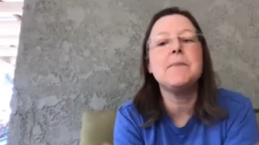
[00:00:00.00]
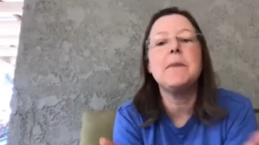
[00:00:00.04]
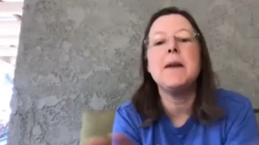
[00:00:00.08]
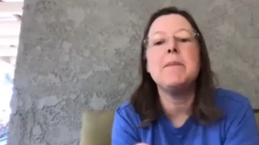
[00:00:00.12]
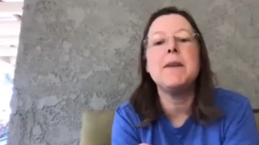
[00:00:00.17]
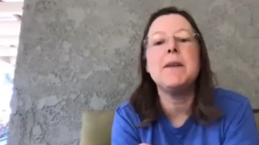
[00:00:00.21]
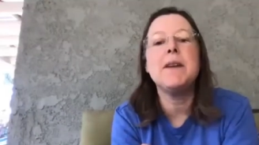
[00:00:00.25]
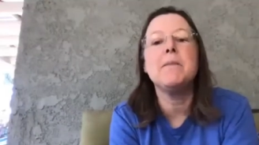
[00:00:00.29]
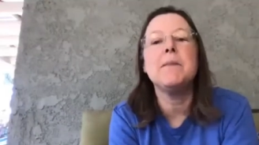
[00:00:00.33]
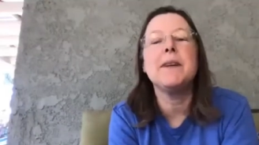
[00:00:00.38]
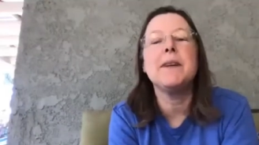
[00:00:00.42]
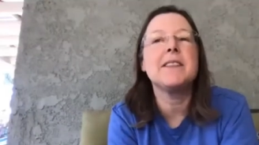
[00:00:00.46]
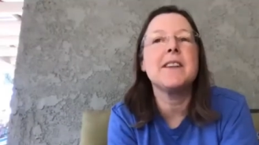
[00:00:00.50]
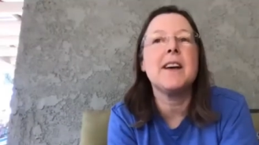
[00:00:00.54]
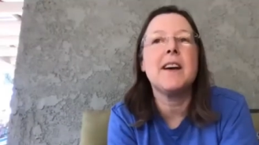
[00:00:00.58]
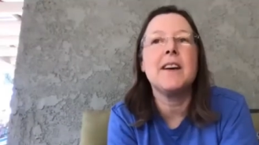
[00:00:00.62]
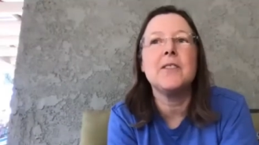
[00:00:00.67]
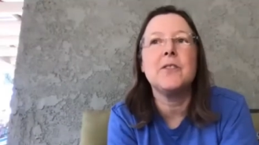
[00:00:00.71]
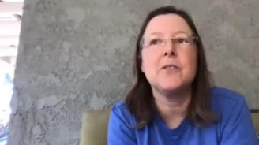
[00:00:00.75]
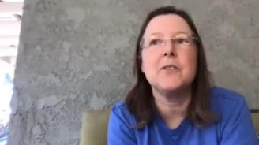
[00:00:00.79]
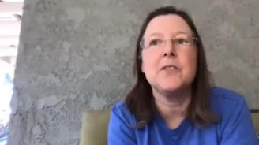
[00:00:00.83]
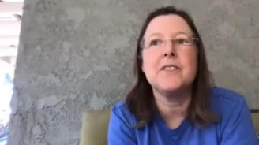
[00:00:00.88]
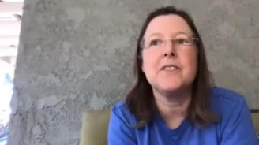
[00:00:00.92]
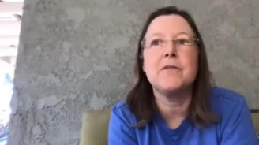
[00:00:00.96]
maybe a
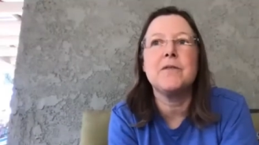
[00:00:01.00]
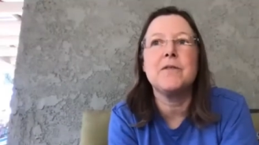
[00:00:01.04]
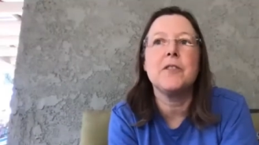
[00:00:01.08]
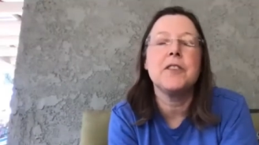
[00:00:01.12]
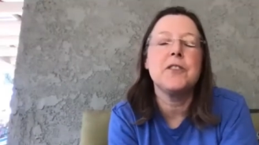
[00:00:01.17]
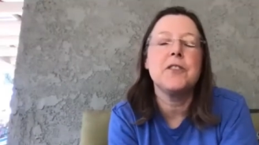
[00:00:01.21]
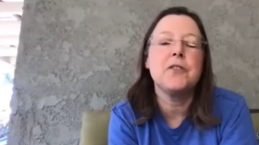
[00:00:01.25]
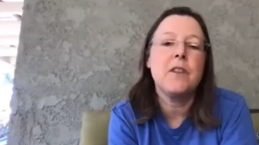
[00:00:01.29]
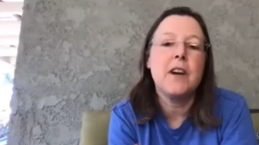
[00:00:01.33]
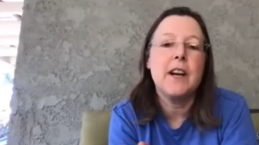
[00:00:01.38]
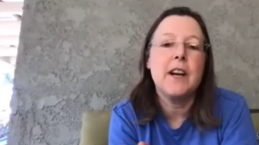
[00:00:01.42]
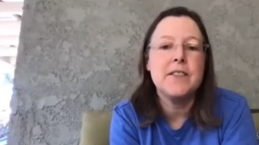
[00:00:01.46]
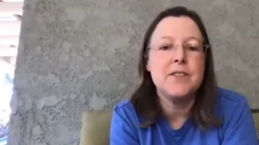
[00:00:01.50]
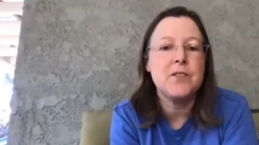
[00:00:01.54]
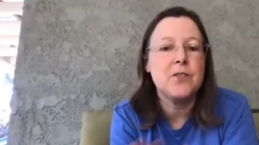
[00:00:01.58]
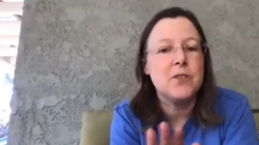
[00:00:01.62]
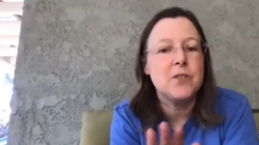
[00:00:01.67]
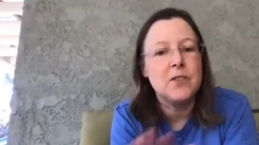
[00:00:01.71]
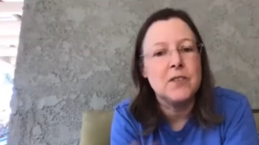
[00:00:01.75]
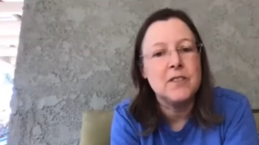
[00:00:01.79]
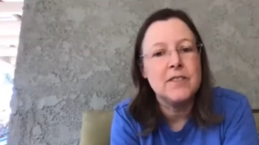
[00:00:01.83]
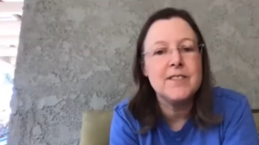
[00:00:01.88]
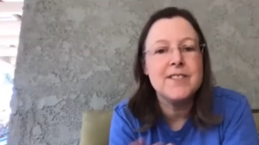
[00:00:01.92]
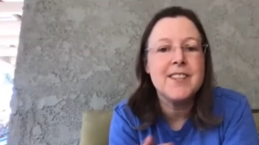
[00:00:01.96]
McDonald's French fries
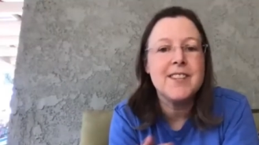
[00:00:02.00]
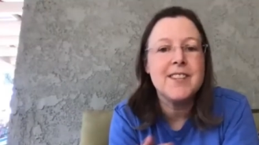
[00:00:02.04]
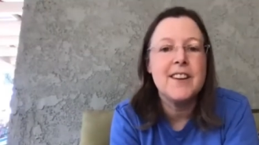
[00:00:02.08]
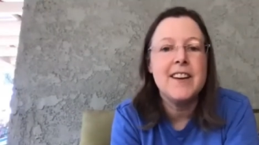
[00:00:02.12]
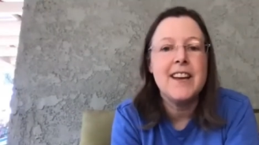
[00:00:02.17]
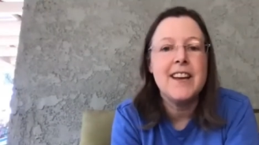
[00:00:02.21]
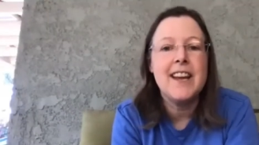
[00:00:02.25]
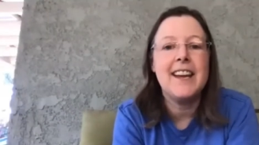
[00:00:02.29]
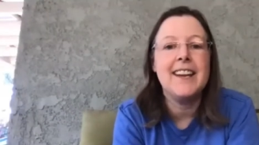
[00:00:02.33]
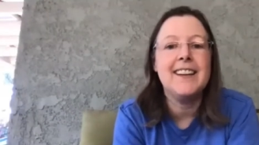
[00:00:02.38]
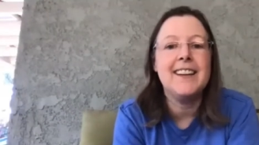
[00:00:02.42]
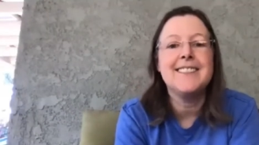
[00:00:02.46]
or sundae,